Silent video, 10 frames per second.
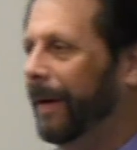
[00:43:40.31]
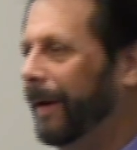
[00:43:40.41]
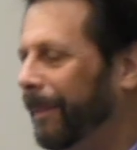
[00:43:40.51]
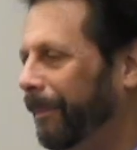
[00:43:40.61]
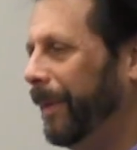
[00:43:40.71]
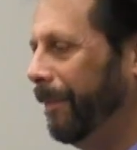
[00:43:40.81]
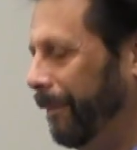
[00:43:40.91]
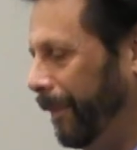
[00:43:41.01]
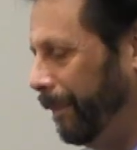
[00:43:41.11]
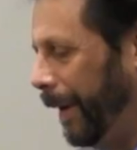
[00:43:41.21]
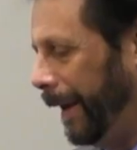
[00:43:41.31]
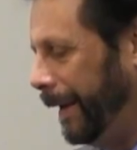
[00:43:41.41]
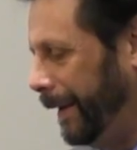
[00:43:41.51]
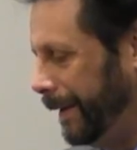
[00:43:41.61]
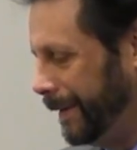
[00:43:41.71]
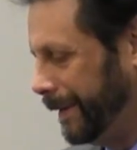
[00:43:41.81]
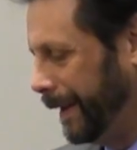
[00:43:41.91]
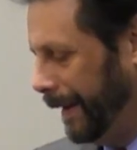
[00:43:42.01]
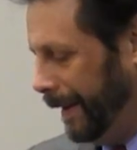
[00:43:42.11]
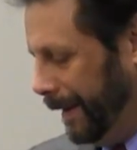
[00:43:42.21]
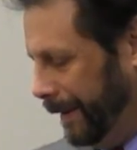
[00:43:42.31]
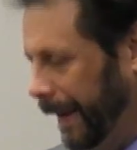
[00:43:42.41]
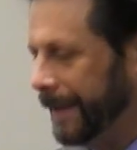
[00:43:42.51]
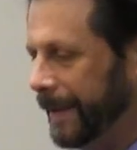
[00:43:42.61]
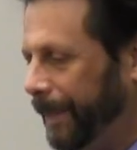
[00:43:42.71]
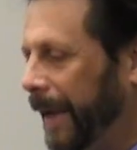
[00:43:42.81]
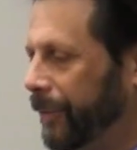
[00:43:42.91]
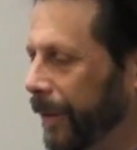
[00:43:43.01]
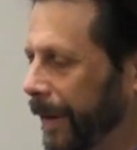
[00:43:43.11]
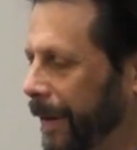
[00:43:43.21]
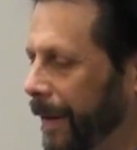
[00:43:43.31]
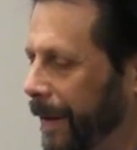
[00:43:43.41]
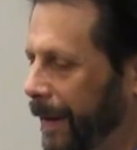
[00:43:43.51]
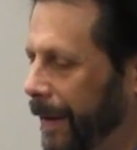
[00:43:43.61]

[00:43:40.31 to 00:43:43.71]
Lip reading: by his Nazi patron.